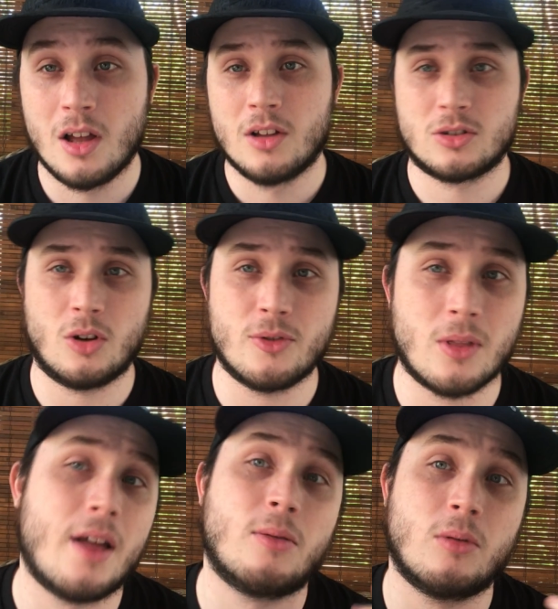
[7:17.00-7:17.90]
So if you
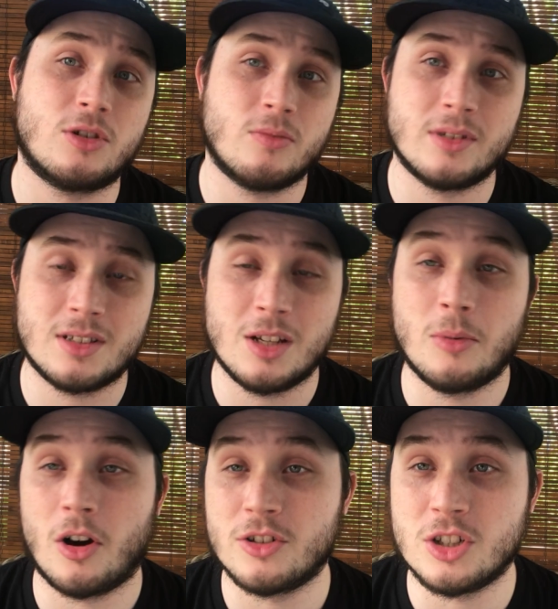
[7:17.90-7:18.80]
liked what you've been seeing with
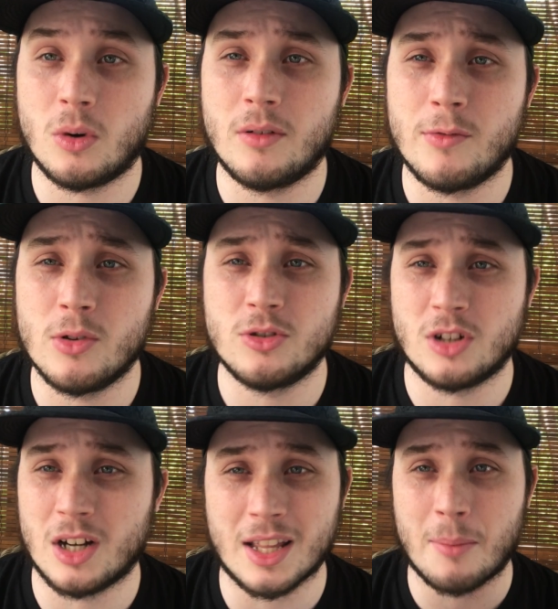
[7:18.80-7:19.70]
our G1 reviews,
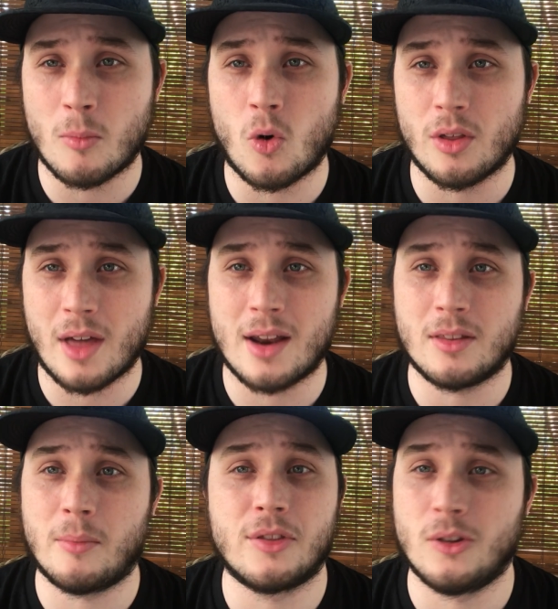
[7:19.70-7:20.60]
you're going to get more of that in the
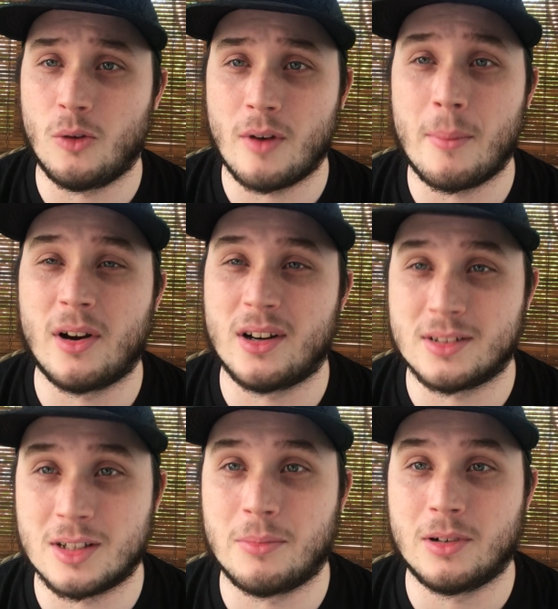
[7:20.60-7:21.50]
month of November and
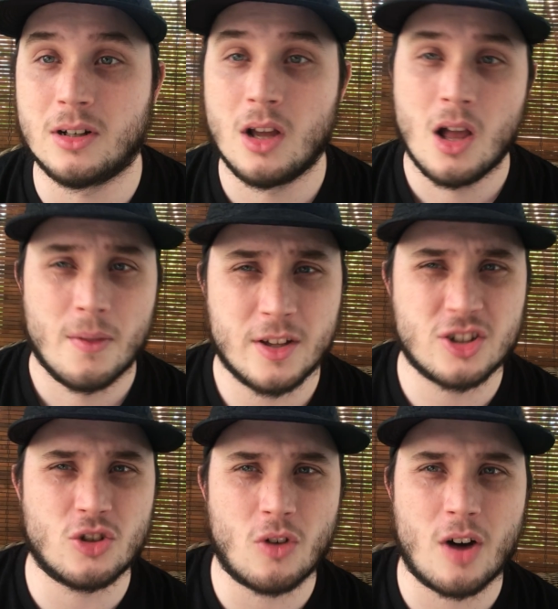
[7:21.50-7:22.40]
December. This is
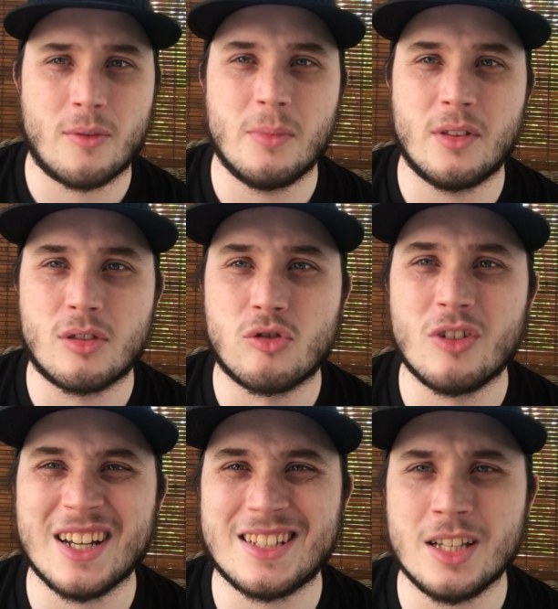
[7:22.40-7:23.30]
Gerard from the
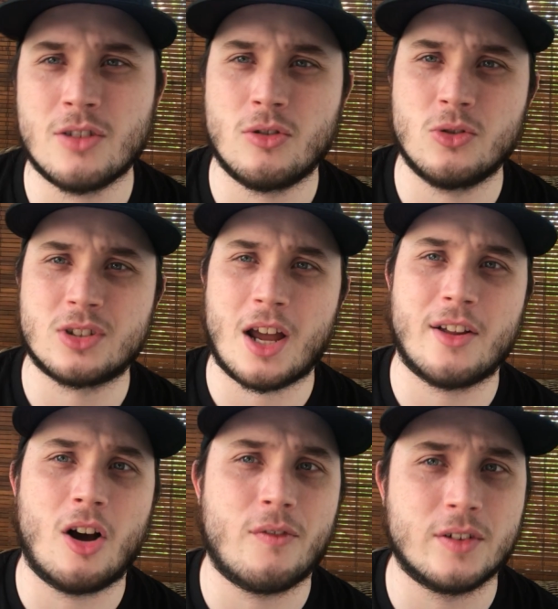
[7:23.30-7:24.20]
3T Crew
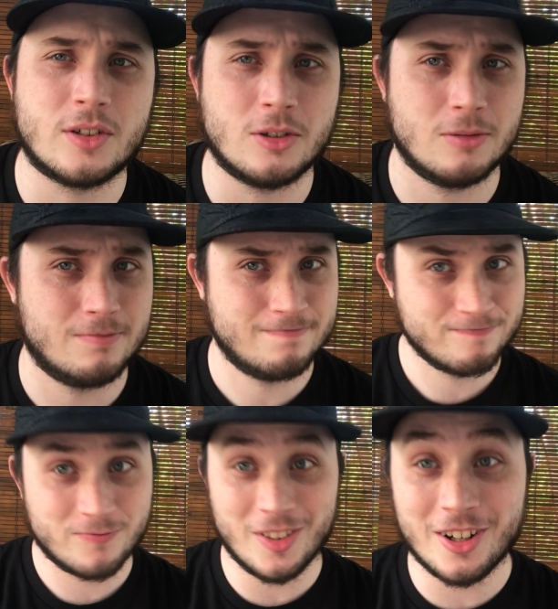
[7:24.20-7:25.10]
signing off until
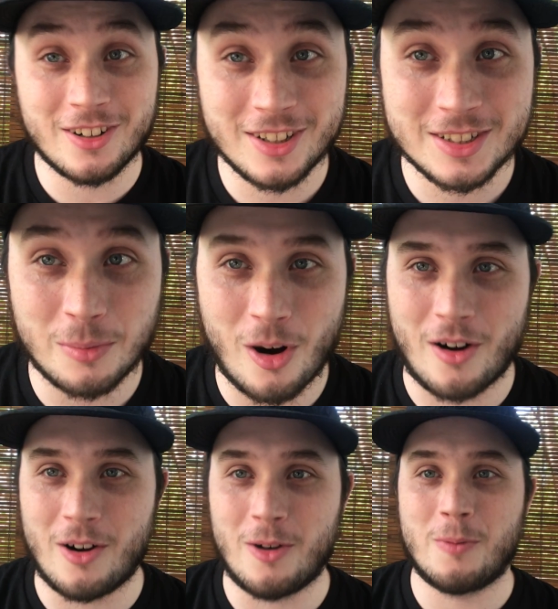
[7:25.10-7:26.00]
literally
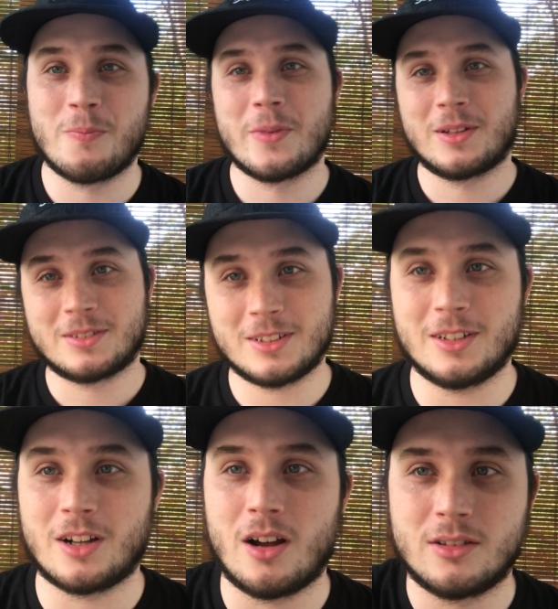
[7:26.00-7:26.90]
tomorrow. See
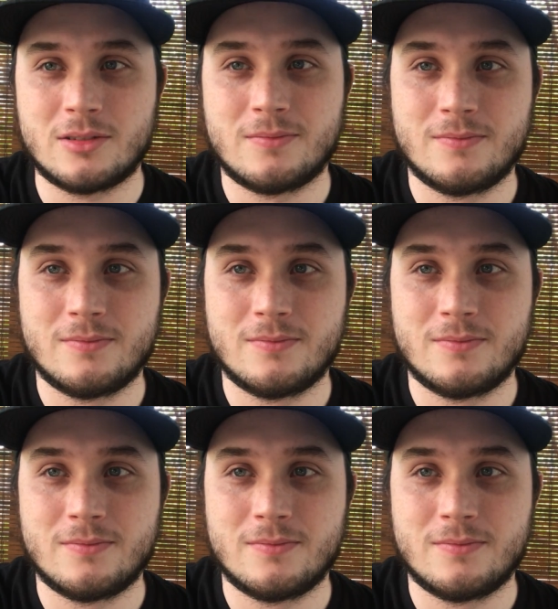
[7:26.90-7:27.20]
you guys.